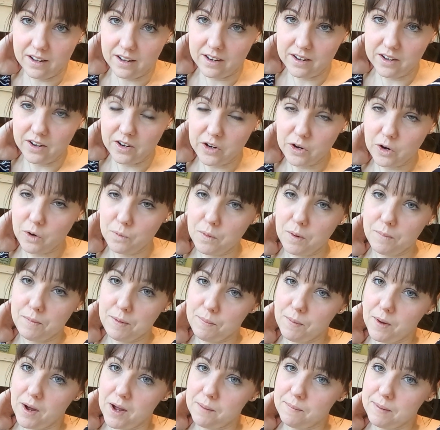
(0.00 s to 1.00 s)
I know you could
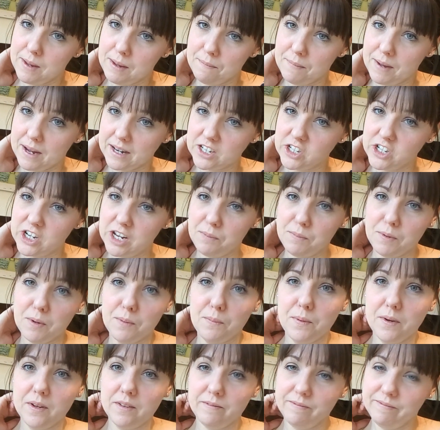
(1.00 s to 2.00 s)
probably buy a bean bag
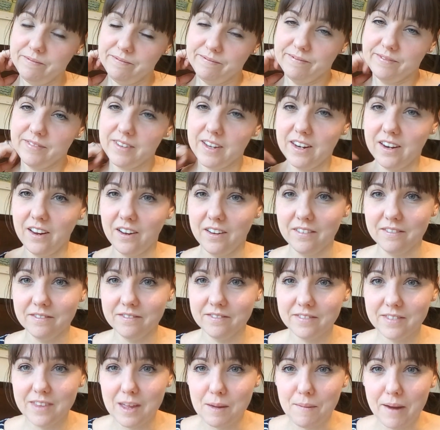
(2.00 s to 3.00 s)
cheaper, but you know,
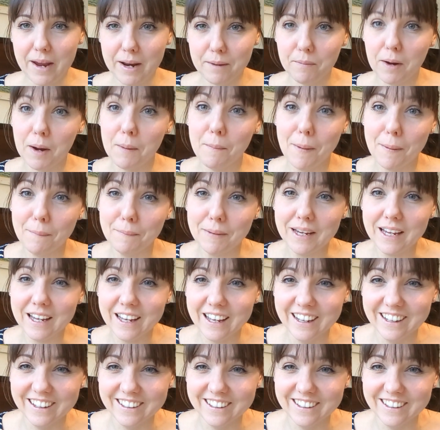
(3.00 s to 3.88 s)
they're made by mummy.